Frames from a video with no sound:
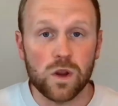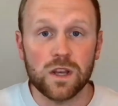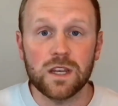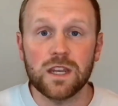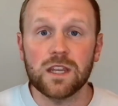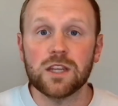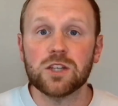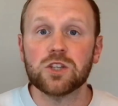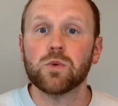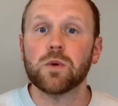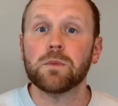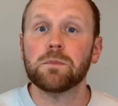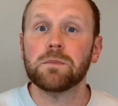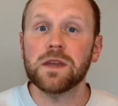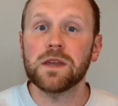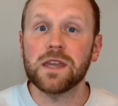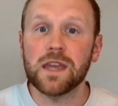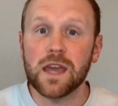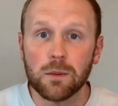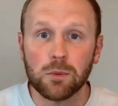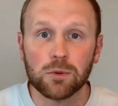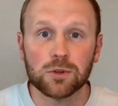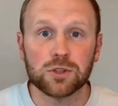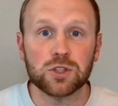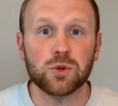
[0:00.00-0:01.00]
need to be
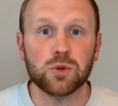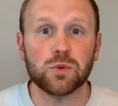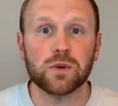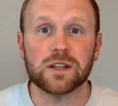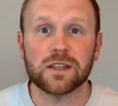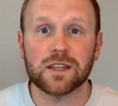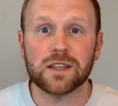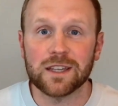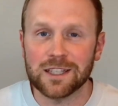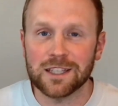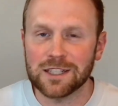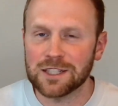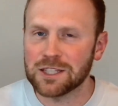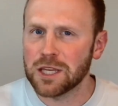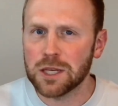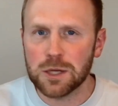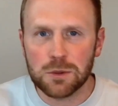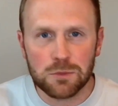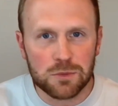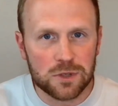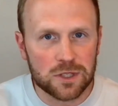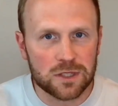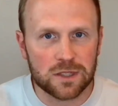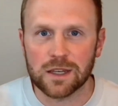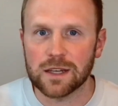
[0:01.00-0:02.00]
able to
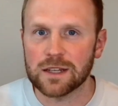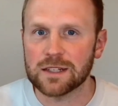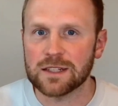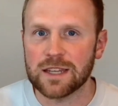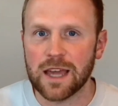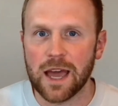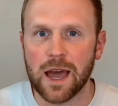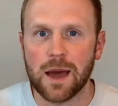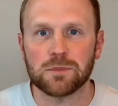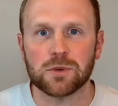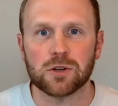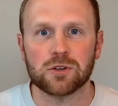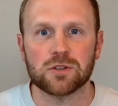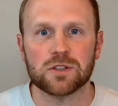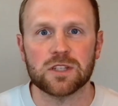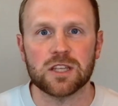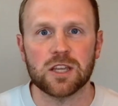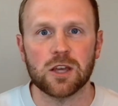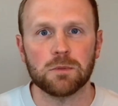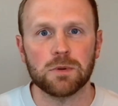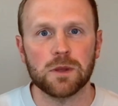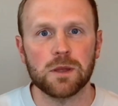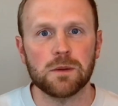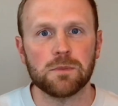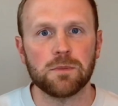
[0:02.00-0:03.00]
continuously adapt our
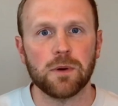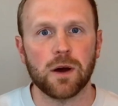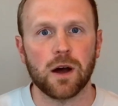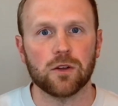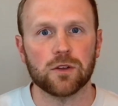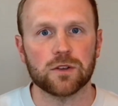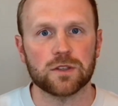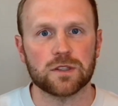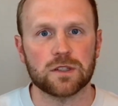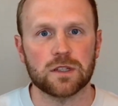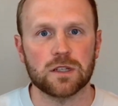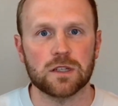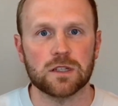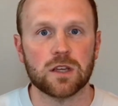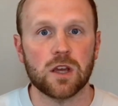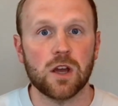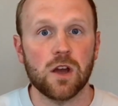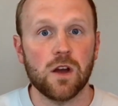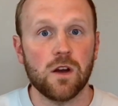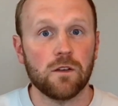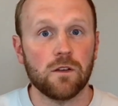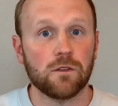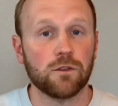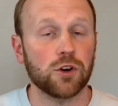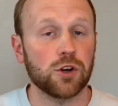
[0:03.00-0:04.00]
DLP policies
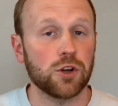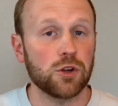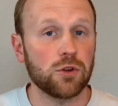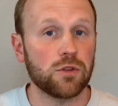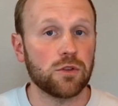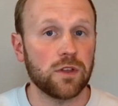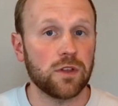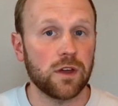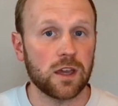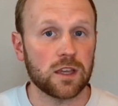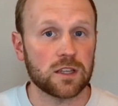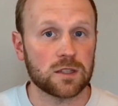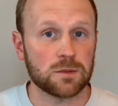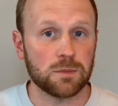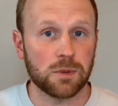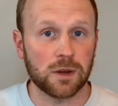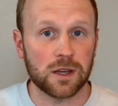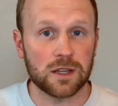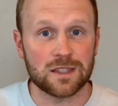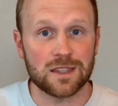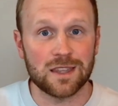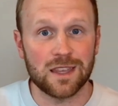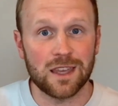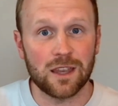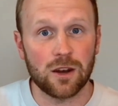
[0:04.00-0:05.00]
for new things,
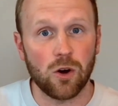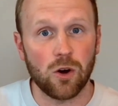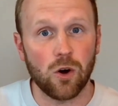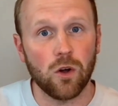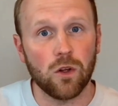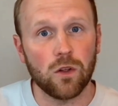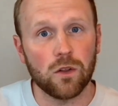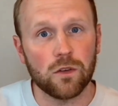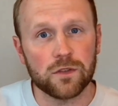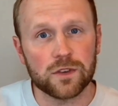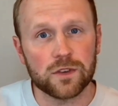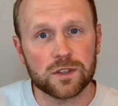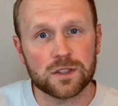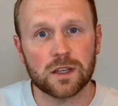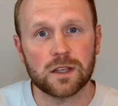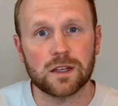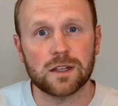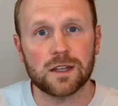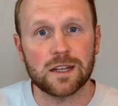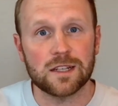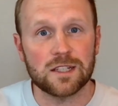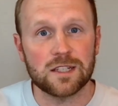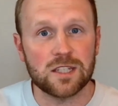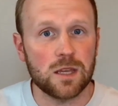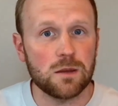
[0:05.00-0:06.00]
because then all of a sudden
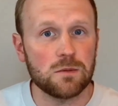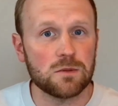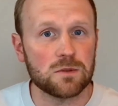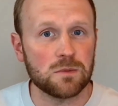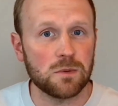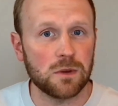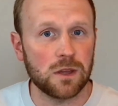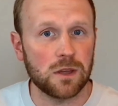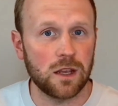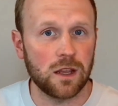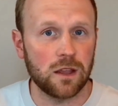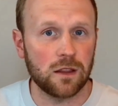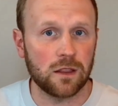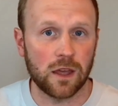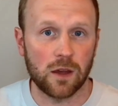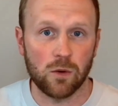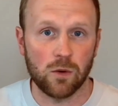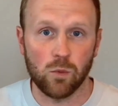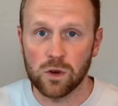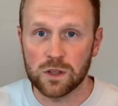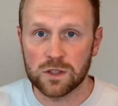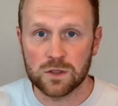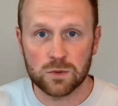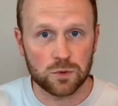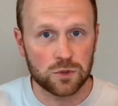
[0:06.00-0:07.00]
a Teams meeting that
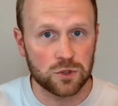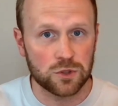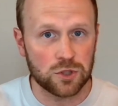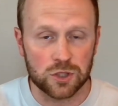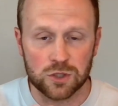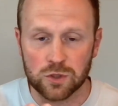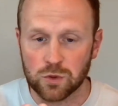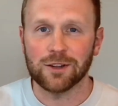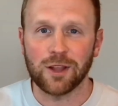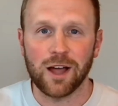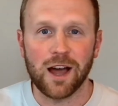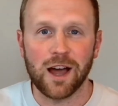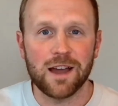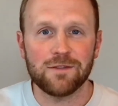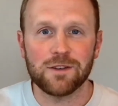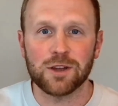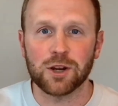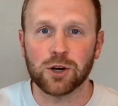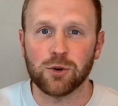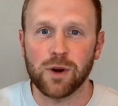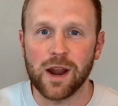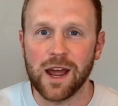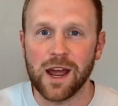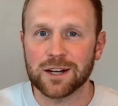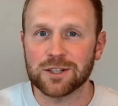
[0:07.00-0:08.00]
once was just live
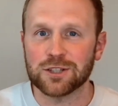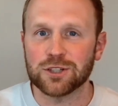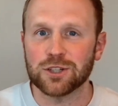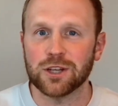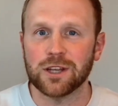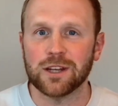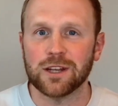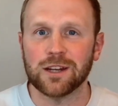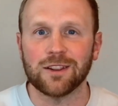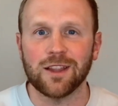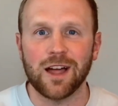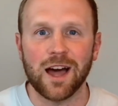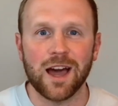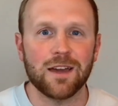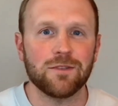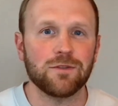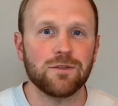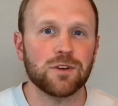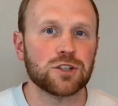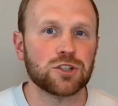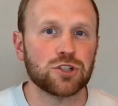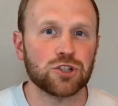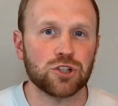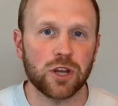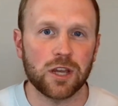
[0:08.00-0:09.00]
interaction, live
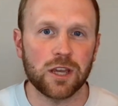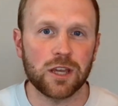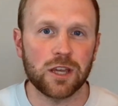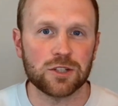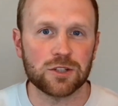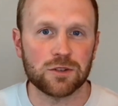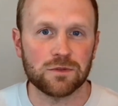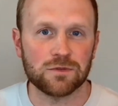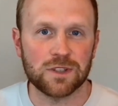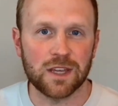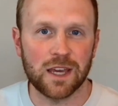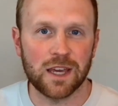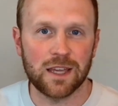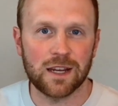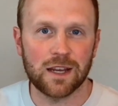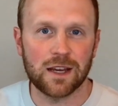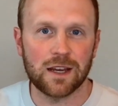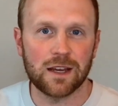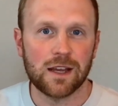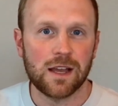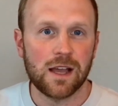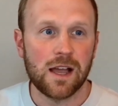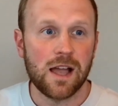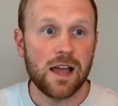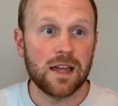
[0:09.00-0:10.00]
exchange of
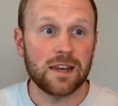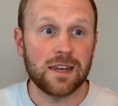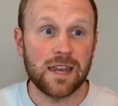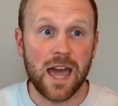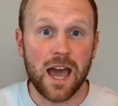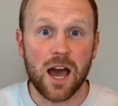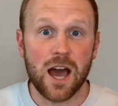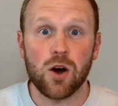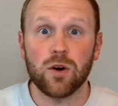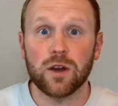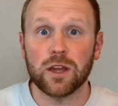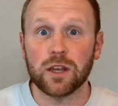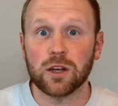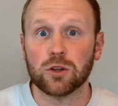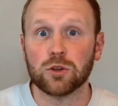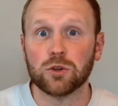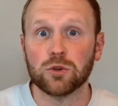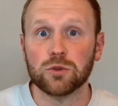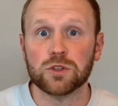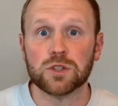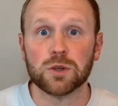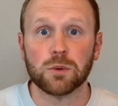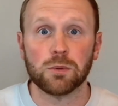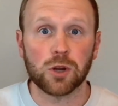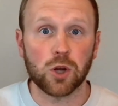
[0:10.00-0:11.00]
data, now
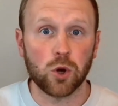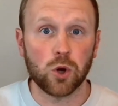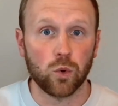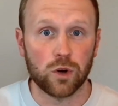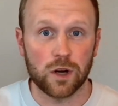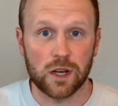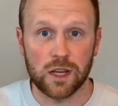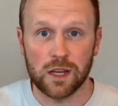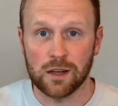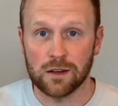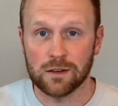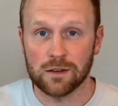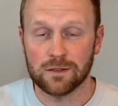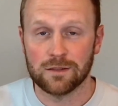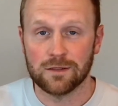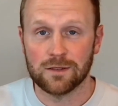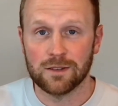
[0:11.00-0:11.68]
includes a recording.